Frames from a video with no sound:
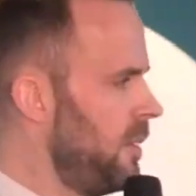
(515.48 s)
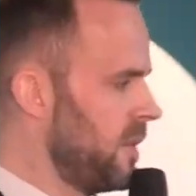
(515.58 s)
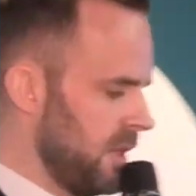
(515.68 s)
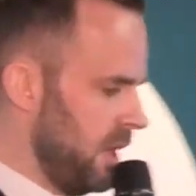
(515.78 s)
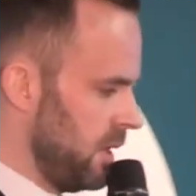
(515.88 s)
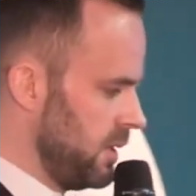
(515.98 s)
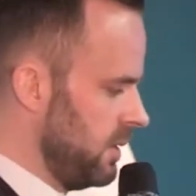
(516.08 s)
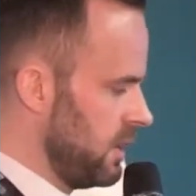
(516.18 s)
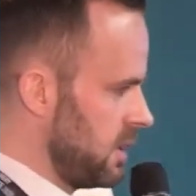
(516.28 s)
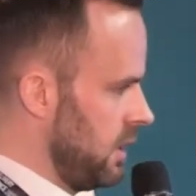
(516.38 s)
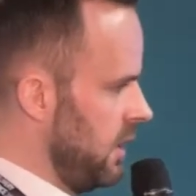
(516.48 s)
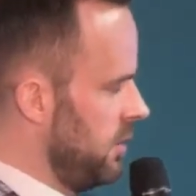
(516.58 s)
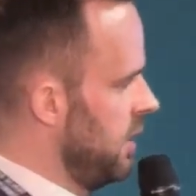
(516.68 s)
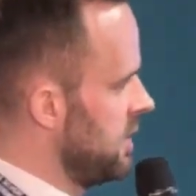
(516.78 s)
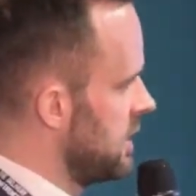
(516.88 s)
Amazon are doing this? They're going to
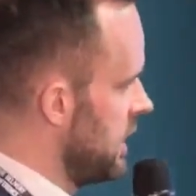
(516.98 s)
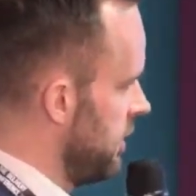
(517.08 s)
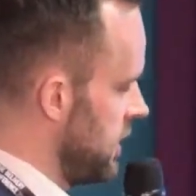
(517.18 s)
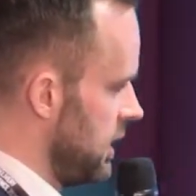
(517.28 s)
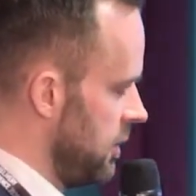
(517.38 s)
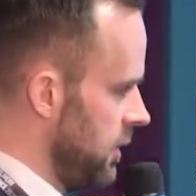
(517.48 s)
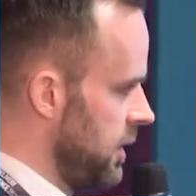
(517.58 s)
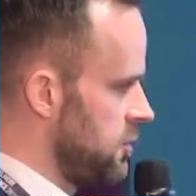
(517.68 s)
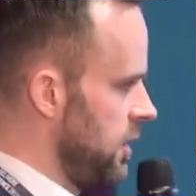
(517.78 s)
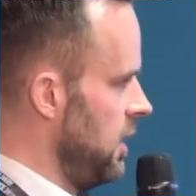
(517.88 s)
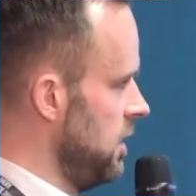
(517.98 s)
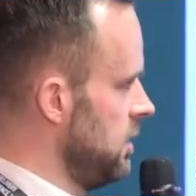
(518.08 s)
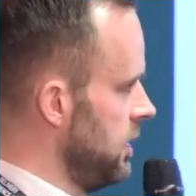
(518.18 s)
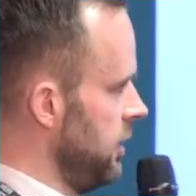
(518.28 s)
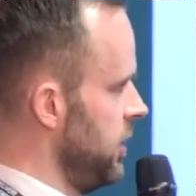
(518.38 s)
be able to deliver to you by a
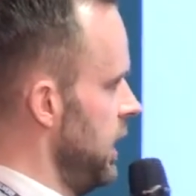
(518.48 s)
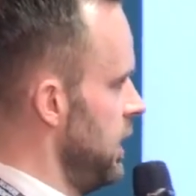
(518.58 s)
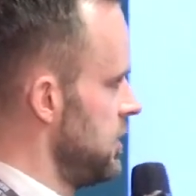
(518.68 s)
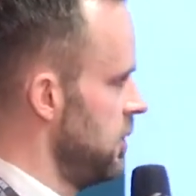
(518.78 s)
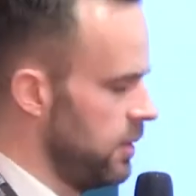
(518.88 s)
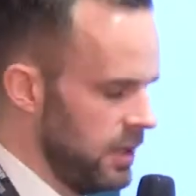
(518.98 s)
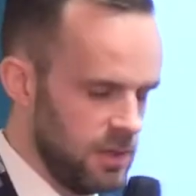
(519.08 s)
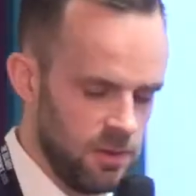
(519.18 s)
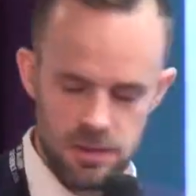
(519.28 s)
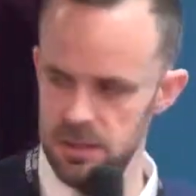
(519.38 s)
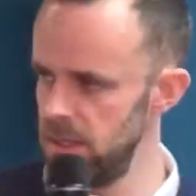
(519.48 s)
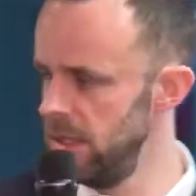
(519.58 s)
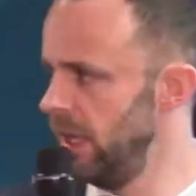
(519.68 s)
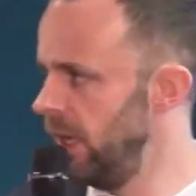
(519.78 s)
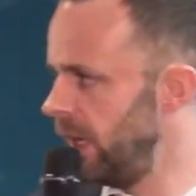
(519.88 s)
drone soon in
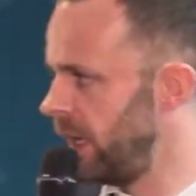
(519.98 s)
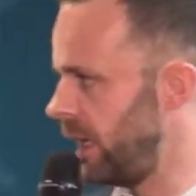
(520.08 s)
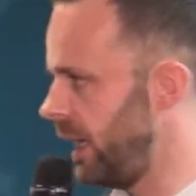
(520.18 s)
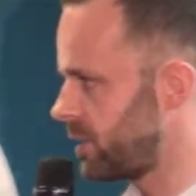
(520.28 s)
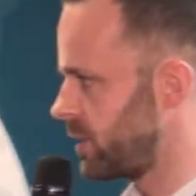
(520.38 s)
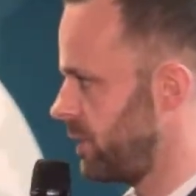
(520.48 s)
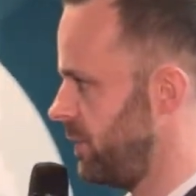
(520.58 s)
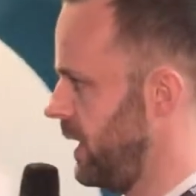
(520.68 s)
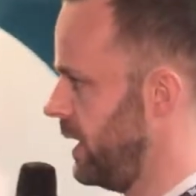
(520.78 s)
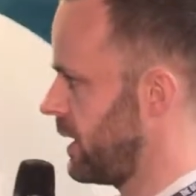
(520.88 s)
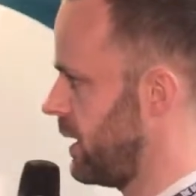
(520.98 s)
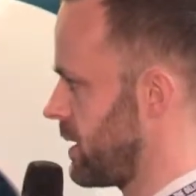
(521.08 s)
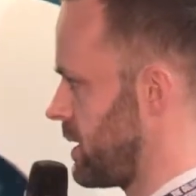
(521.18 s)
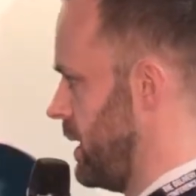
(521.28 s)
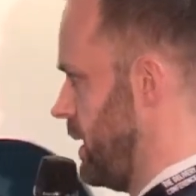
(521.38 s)
London. Electric
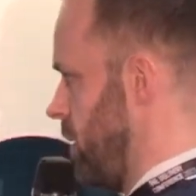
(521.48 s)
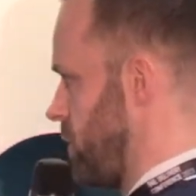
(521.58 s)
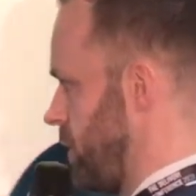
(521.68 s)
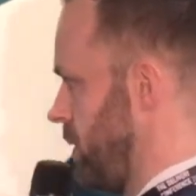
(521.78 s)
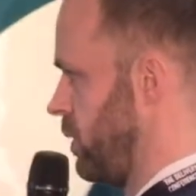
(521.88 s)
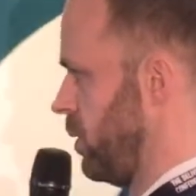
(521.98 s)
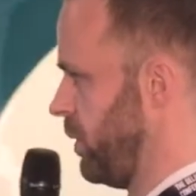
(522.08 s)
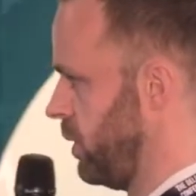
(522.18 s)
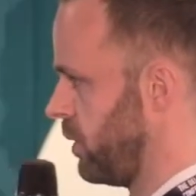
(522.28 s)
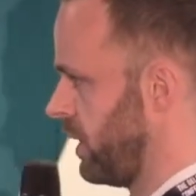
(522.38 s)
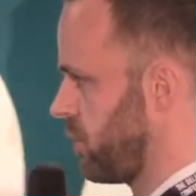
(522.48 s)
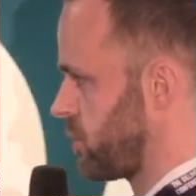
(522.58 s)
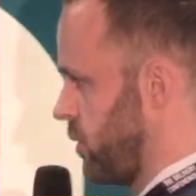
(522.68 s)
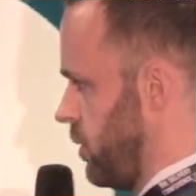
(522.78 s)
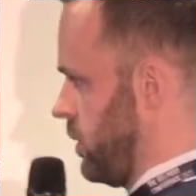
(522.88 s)
vehicles, CO2,
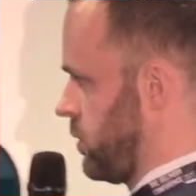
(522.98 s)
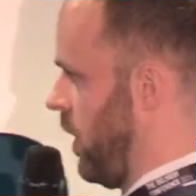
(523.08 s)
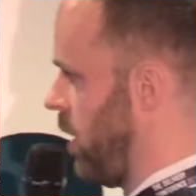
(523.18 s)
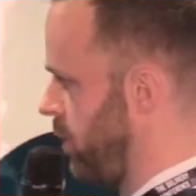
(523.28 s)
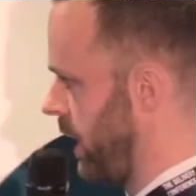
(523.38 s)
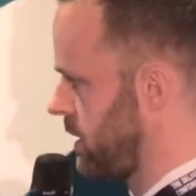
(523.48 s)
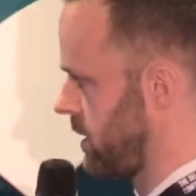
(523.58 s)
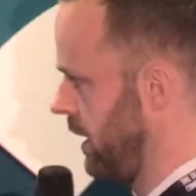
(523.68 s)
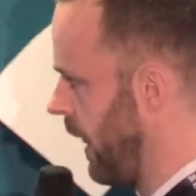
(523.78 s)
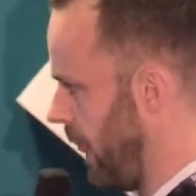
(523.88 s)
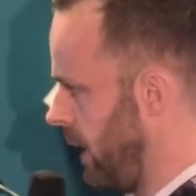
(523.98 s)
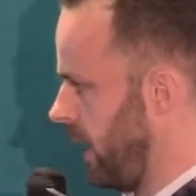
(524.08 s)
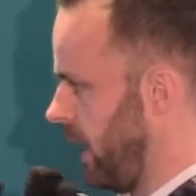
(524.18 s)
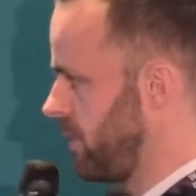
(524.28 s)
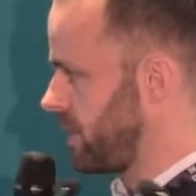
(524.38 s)
Pluto's, trucks, robots,
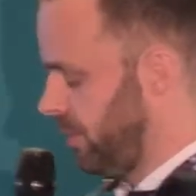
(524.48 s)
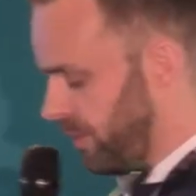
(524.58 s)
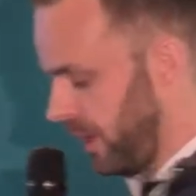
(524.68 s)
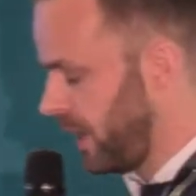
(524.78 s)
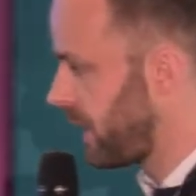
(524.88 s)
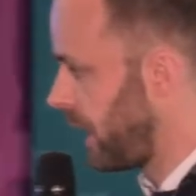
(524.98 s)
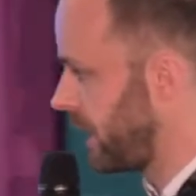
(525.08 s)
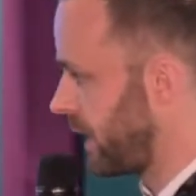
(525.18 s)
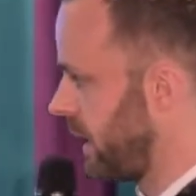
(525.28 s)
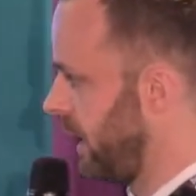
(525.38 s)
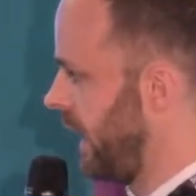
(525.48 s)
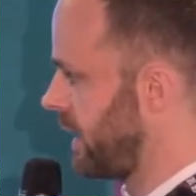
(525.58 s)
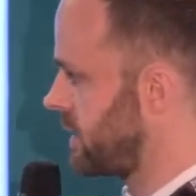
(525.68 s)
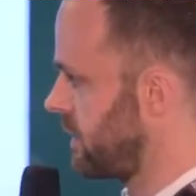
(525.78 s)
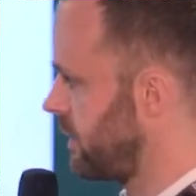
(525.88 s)
Amazon Prime, click and
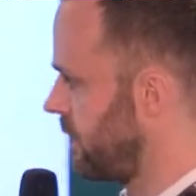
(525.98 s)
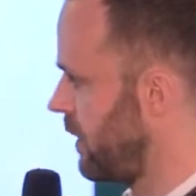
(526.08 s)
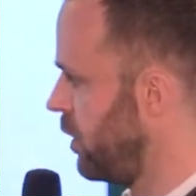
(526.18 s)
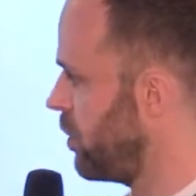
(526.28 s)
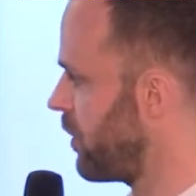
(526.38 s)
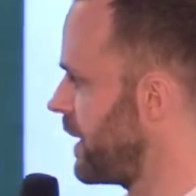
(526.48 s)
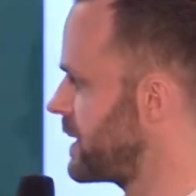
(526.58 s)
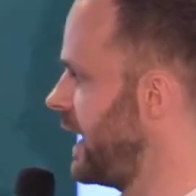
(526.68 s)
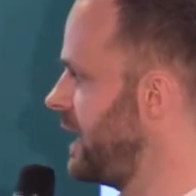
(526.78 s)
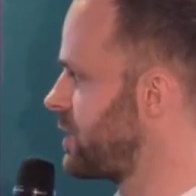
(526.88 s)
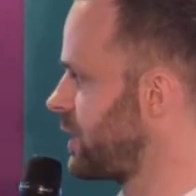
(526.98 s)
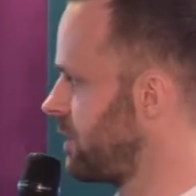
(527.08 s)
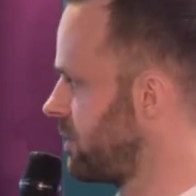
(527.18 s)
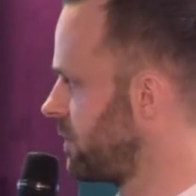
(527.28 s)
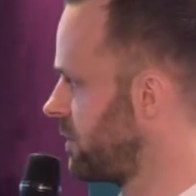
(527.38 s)
collect,
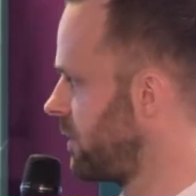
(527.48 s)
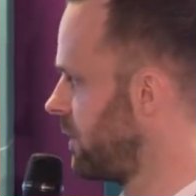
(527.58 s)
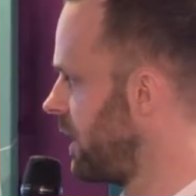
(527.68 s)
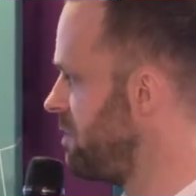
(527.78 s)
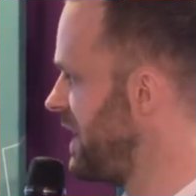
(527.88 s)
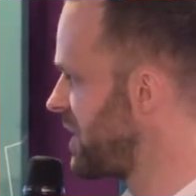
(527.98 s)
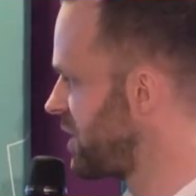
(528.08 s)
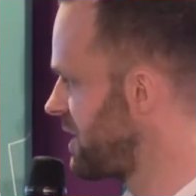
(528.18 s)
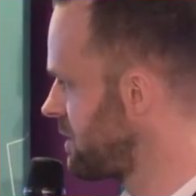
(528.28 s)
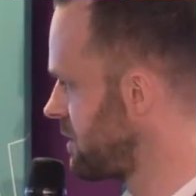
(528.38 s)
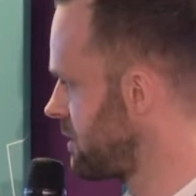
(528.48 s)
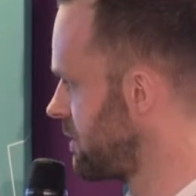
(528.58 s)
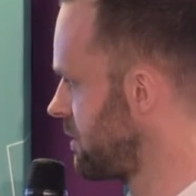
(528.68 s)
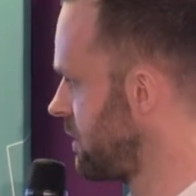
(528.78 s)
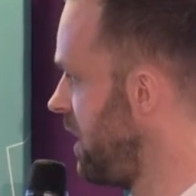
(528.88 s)
Uberization, emissions,
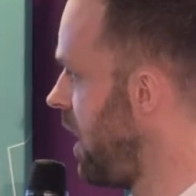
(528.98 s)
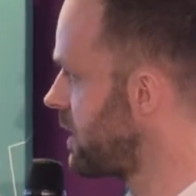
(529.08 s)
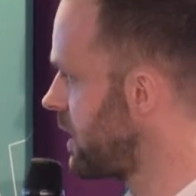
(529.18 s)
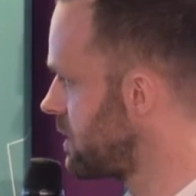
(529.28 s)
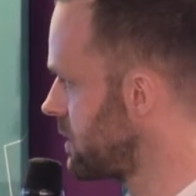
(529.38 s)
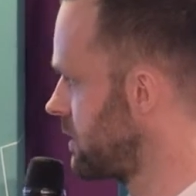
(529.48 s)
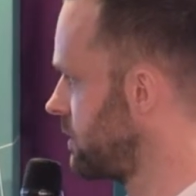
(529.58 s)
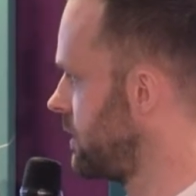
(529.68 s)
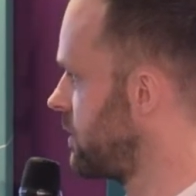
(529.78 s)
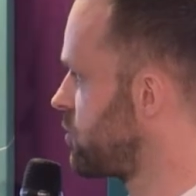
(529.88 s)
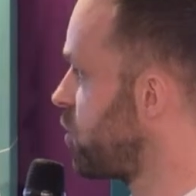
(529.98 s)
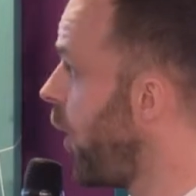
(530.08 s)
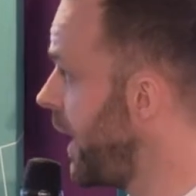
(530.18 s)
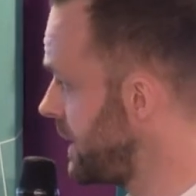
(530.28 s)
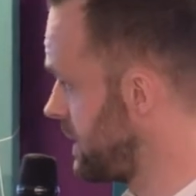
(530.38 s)
lockers,
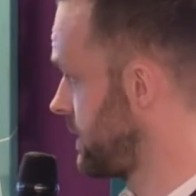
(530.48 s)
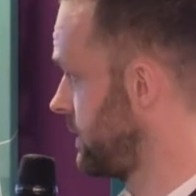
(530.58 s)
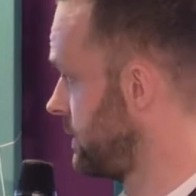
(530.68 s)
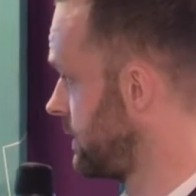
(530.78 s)
droids,